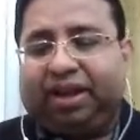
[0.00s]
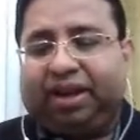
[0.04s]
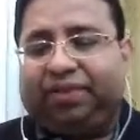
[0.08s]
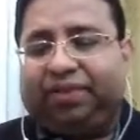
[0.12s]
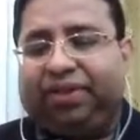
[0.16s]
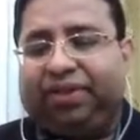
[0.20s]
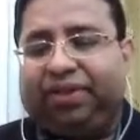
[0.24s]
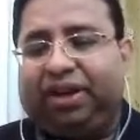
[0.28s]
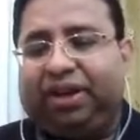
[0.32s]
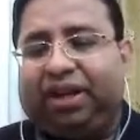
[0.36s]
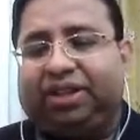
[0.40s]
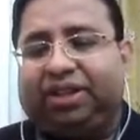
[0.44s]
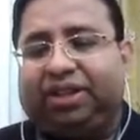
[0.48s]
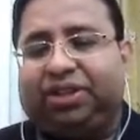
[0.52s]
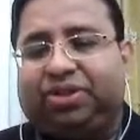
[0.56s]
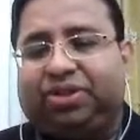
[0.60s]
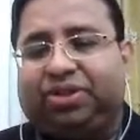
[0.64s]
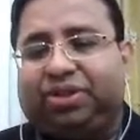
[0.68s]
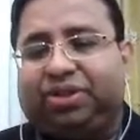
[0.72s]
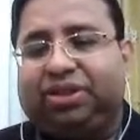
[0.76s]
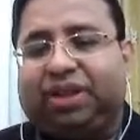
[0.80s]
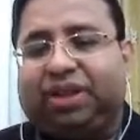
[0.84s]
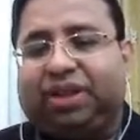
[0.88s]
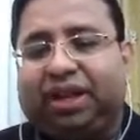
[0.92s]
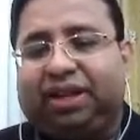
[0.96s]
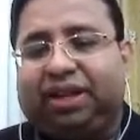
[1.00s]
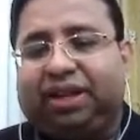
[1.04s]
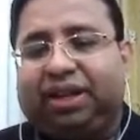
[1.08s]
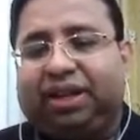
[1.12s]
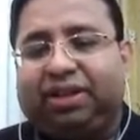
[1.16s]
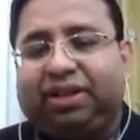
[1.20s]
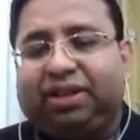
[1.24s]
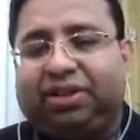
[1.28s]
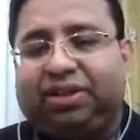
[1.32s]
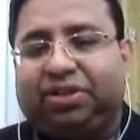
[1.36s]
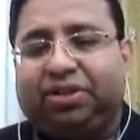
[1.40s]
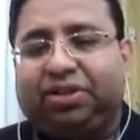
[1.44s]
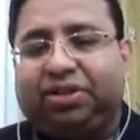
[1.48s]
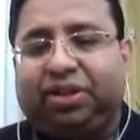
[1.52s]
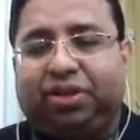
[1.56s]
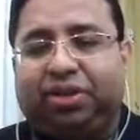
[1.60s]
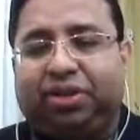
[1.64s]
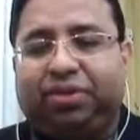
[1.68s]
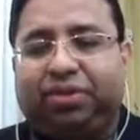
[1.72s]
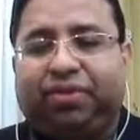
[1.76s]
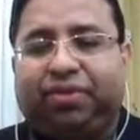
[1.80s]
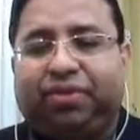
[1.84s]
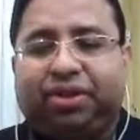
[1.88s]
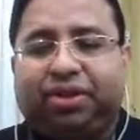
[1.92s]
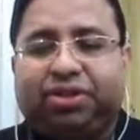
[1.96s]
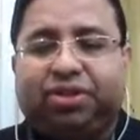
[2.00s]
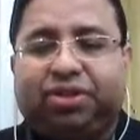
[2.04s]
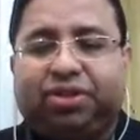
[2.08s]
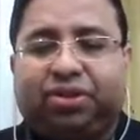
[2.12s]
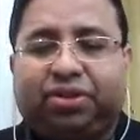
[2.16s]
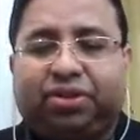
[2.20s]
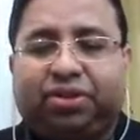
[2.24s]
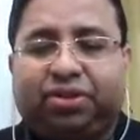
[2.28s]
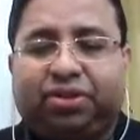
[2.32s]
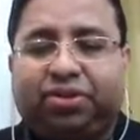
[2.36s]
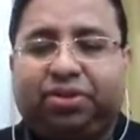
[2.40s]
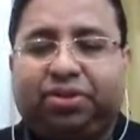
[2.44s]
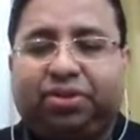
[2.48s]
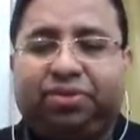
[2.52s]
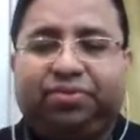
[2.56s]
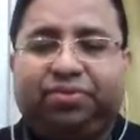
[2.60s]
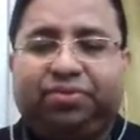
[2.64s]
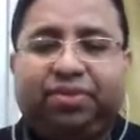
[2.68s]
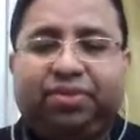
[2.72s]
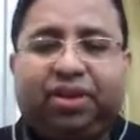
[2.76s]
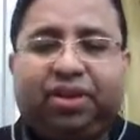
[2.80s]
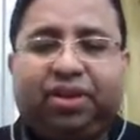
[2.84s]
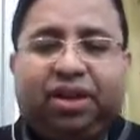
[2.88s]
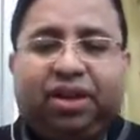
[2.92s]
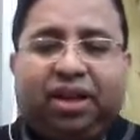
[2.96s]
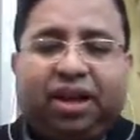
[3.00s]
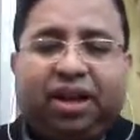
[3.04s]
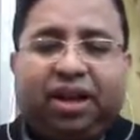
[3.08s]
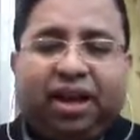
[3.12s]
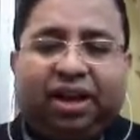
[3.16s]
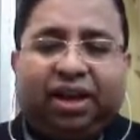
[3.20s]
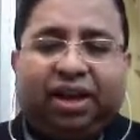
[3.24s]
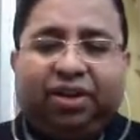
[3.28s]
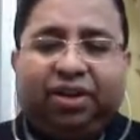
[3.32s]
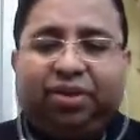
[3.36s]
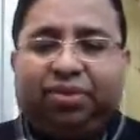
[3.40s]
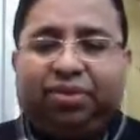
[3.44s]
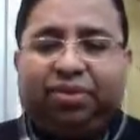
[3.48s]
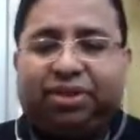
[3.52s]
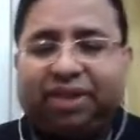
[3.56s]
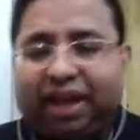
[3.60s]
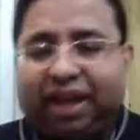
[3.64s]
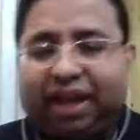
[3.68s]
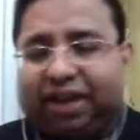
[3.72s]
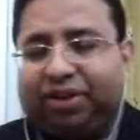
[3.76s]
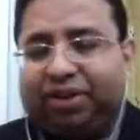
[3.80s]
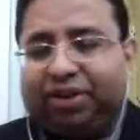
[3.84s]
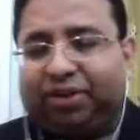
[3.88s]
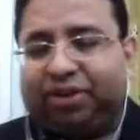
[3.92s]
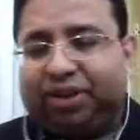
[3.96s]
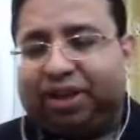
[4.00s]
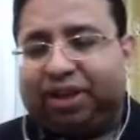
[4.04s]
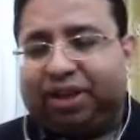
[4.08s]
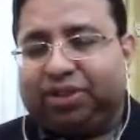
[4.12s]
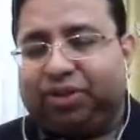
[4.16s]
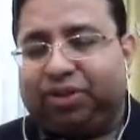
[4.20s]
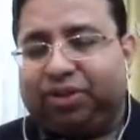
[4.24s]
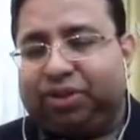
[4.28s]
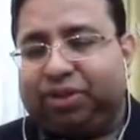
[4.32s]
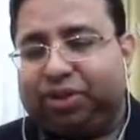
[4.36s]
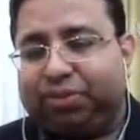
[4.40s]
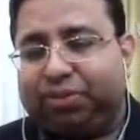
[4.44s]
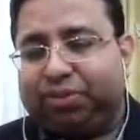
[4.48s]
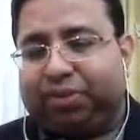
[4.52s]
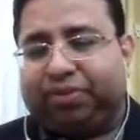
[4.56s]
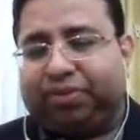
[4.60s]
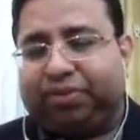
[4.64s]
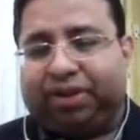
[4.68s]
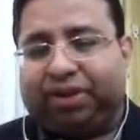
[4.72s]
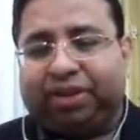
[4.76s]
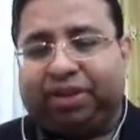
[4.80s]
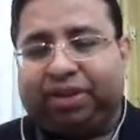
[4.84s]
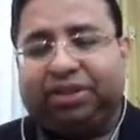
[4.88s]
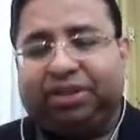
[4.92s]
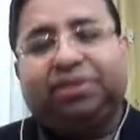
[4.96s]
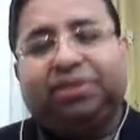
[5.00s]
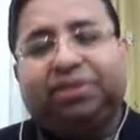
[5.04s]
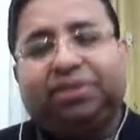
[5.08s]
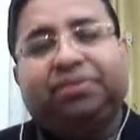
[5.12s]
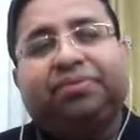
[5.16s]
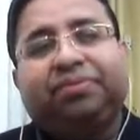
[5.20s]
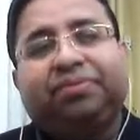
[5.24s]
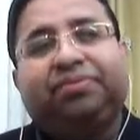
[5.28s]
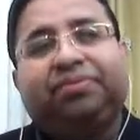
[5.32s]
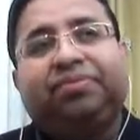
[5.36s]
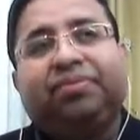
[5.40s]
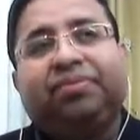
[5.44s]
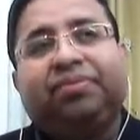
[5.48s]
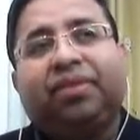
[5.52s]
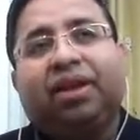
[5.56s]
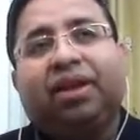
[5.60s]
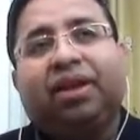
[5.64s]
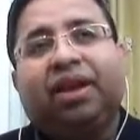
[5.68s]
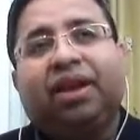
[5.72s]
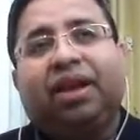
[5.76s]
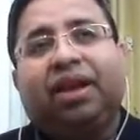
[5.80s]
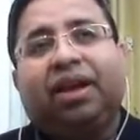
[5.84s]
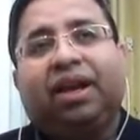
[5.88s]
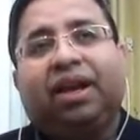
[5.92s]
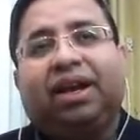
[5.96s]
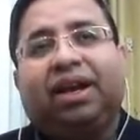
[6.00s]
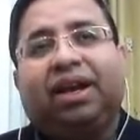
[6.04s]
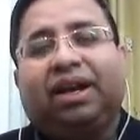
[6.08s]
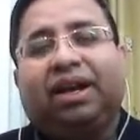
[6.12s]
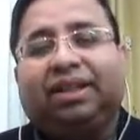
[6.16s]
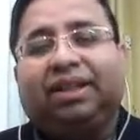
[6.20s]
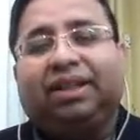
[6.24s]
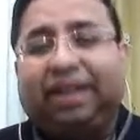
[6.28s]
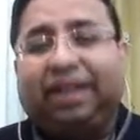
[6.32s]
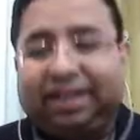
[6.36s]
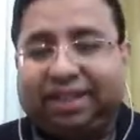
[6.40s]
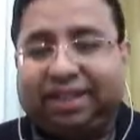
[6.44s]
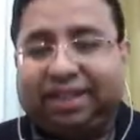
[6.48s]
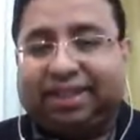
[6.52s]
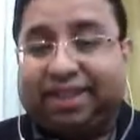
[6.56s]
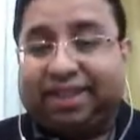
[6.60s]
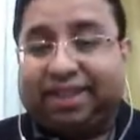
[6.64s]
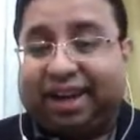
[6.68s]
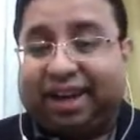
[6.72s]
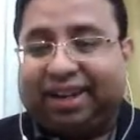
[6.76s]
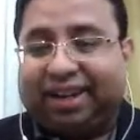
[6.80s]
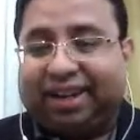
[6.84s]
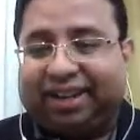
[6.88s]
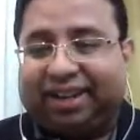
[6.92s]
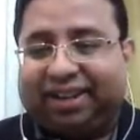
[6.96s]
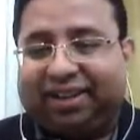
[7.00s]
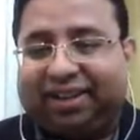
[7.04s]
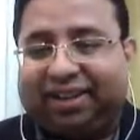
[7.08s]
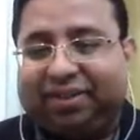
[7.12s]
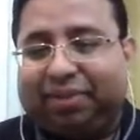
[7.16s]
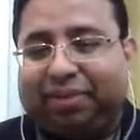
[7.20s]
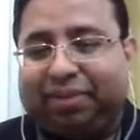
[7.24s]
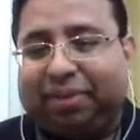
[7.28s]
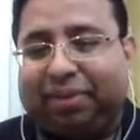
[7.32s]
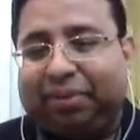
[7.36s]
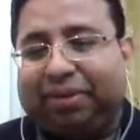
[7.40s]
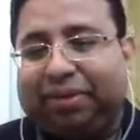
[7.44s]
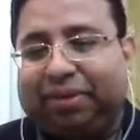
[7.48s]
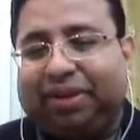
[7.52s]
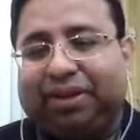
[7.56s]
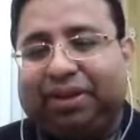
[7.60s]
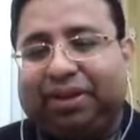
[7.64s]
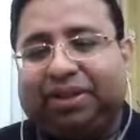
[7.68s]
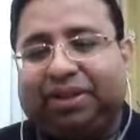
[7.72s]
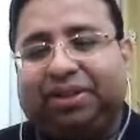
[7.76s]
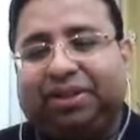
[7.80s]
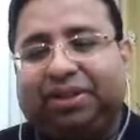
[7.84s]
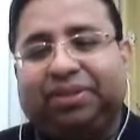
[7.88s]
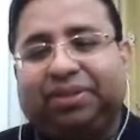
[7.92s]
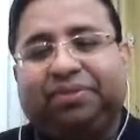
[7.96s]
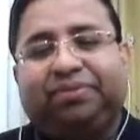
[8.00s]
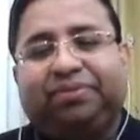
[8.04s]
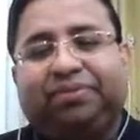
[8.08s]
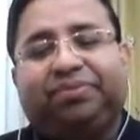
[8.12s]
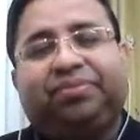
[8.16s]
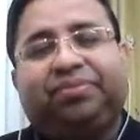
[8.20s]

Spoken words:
Definitely as the student's idea, so they will be the first author, and you will be the second author as you supervise. That is the starting of the publication.